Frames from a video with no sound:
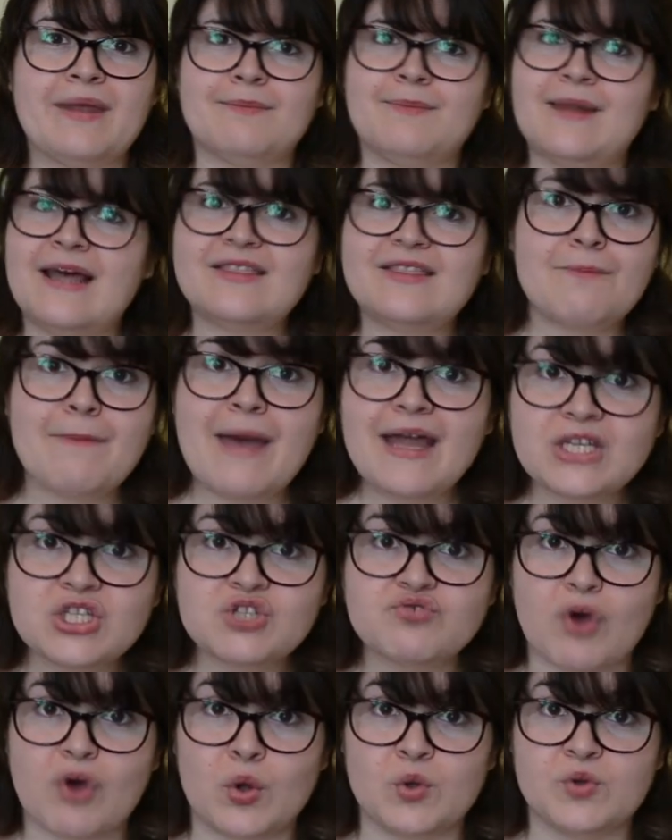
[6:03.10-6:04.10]
play the
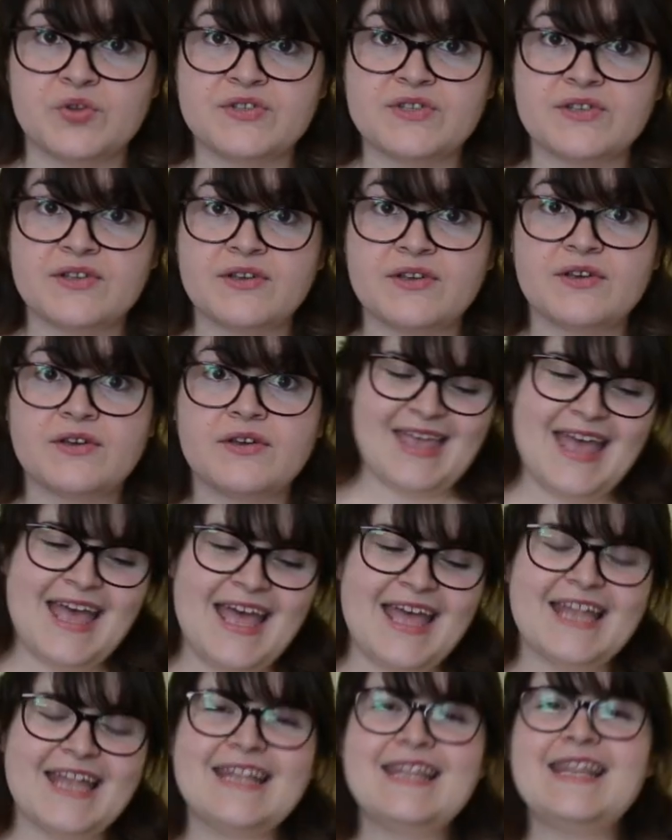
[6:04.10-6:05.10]
men's roles.
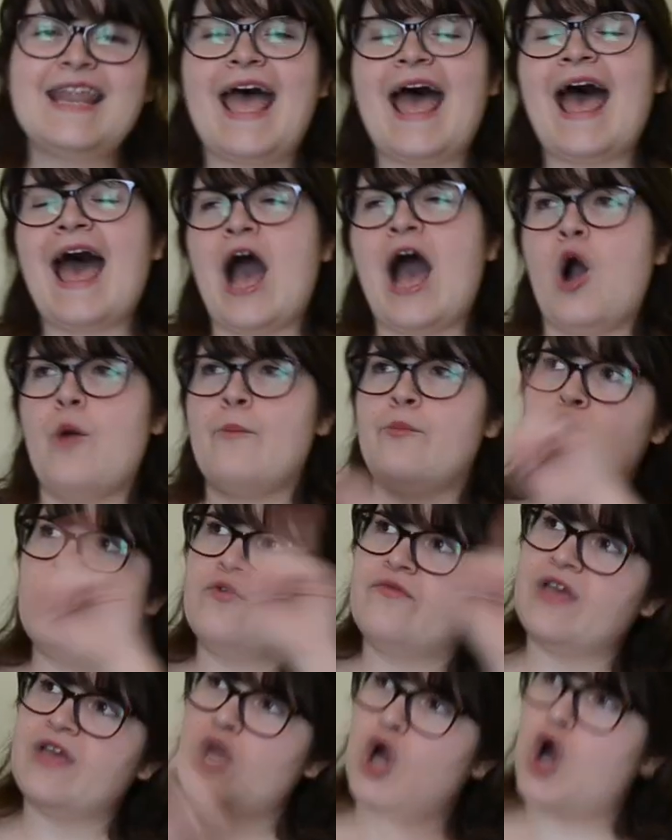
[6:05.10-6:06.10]
Now
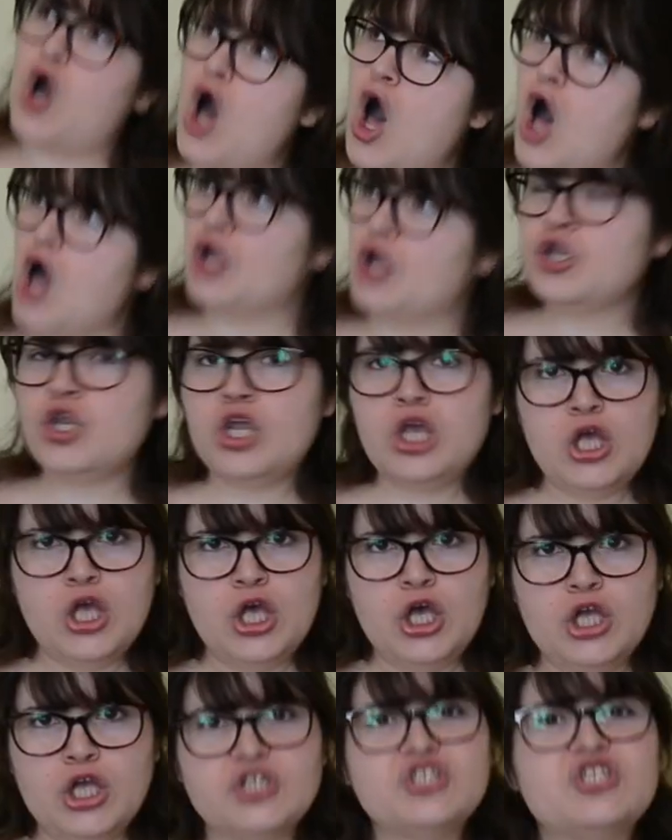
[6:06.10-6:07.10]
moving on
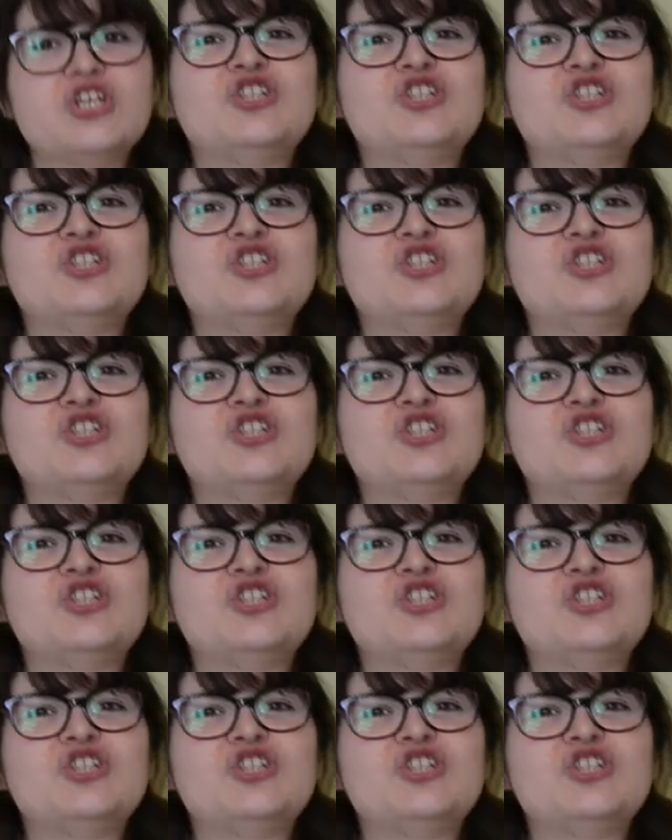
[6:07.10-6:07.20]
to